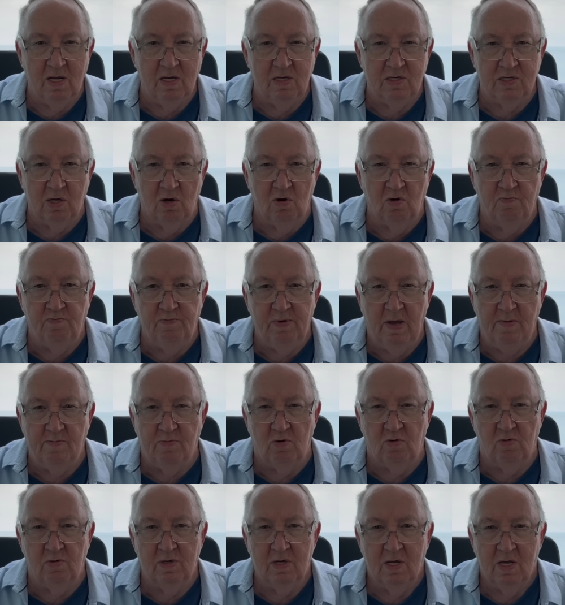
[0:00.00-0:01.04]
He told
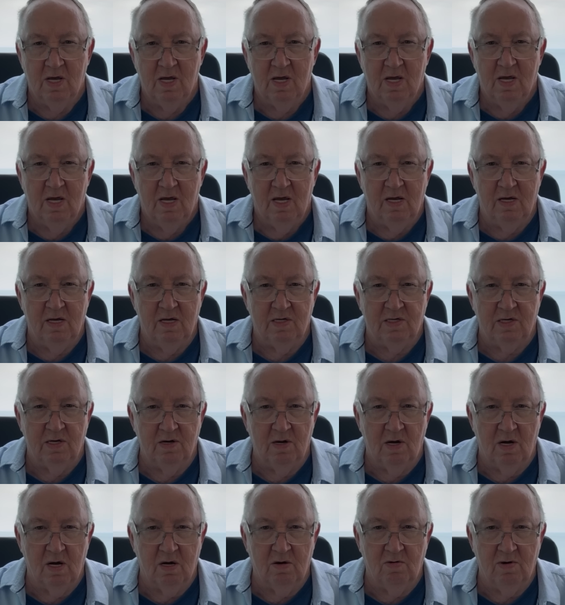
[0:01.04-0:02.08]
people in his
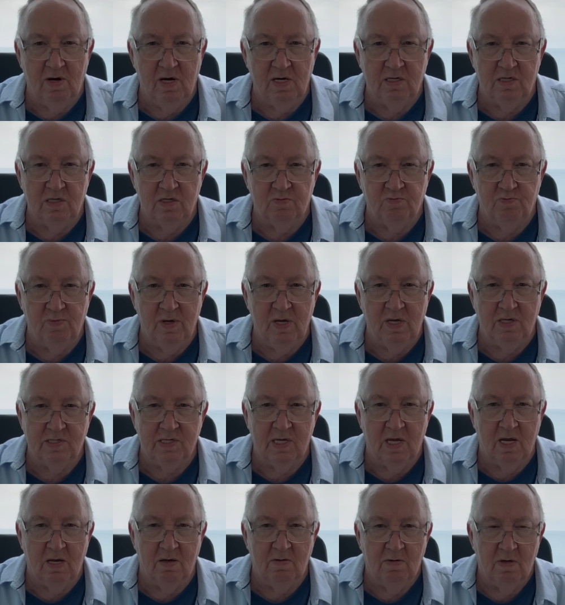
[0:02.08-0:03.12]
inauguration speech
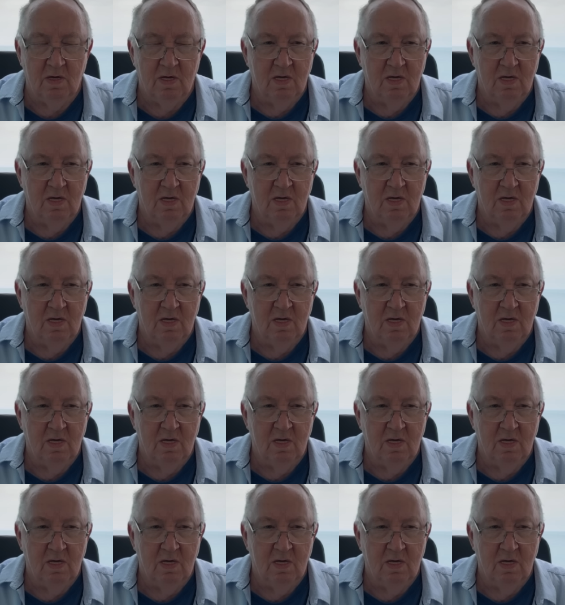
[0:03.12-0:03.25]
that